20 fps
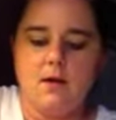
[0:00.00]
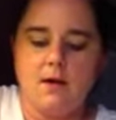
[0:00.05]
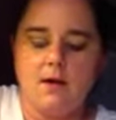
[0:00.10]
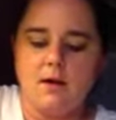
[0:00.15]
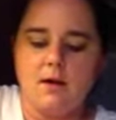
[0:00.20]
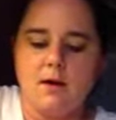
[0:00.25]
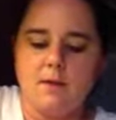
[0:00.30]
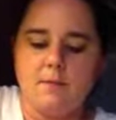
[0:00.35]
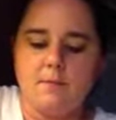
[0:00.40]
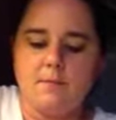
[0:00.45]

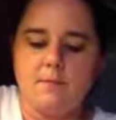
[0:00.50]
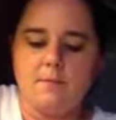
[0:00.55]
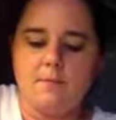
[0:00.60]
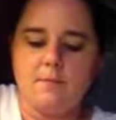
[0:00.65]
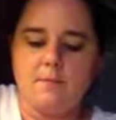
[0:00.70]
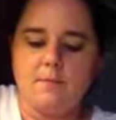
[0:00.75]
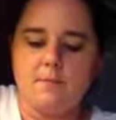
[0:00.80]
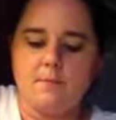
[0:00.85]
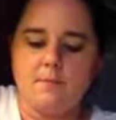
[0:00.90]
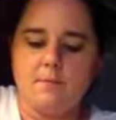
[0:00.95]
um,
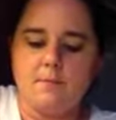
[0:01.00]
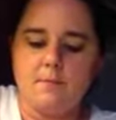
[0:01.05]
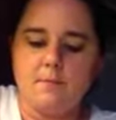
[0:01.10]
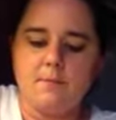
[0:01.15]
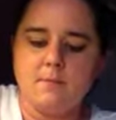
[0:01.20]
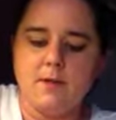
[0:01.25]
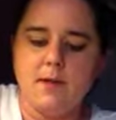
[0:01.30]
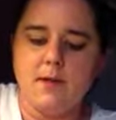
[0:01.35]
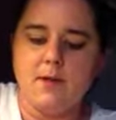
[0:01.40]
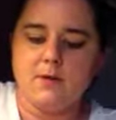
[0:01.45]

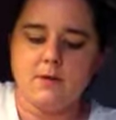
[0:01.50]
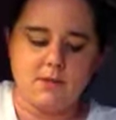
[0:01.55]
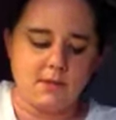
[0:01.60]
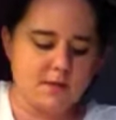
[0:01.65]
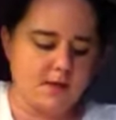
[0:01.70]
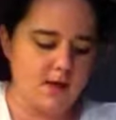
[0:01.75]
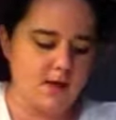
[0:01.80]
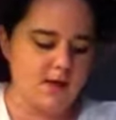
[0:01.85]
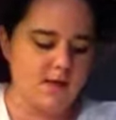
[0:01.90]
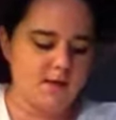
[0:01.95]
Nail
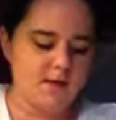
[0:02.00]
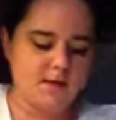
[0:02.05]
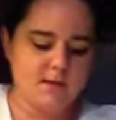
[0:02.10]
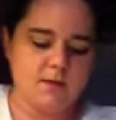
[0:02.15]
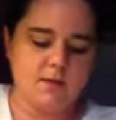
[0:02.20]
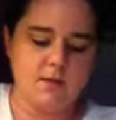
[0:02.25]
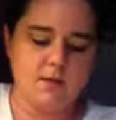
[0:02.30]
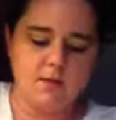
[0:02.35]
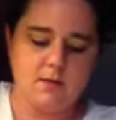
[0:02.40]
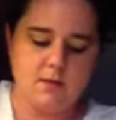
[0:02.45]

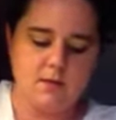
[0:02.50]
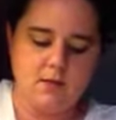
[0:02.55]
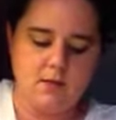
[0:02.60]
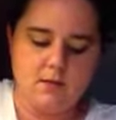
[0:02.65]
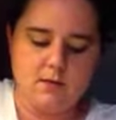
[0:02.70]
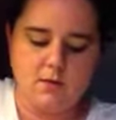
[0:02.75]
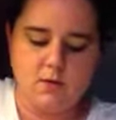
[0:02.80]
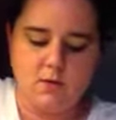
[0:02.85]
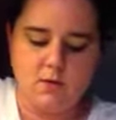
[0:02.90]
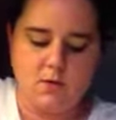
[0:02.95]
Designs,
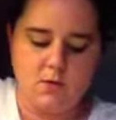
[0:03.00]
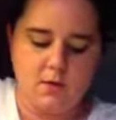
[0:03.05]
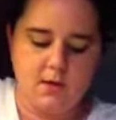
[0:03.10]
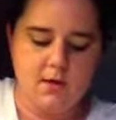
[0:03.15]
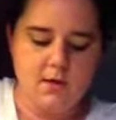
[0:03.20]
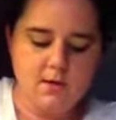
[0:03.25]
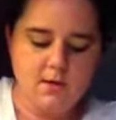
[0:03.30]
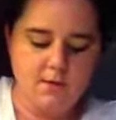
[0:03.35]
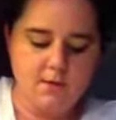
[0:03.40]
Doty,